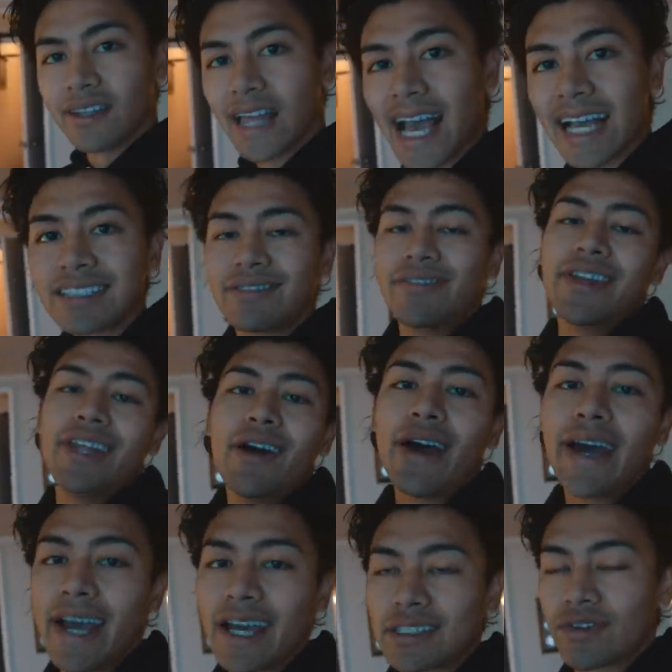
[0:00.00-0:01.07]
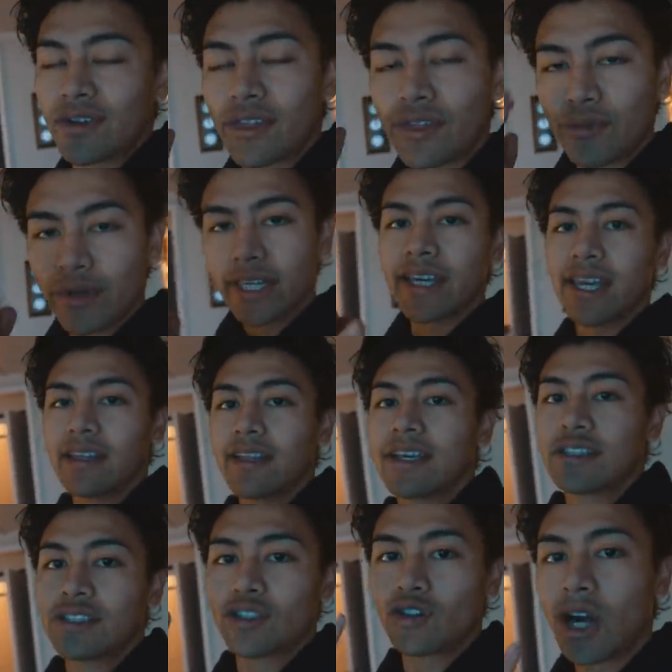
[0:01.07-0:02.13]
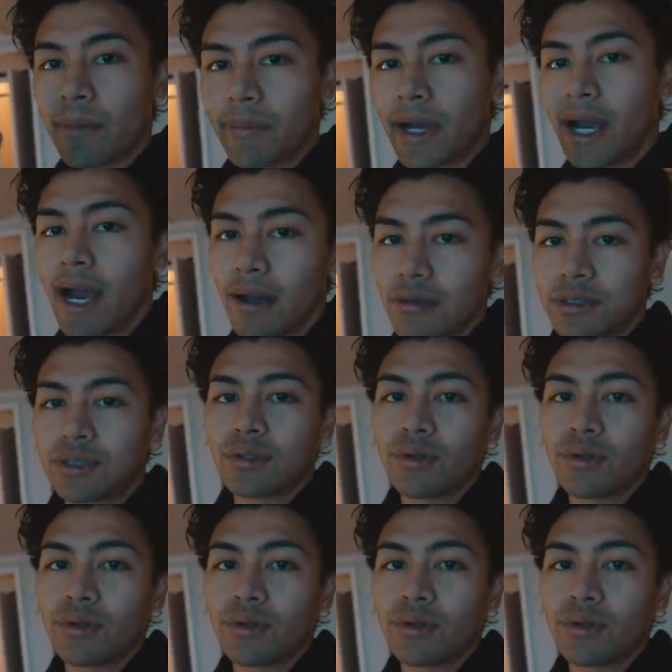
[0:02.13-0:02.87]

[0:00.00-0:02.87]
Last video, I asked for 3K likes to drop a house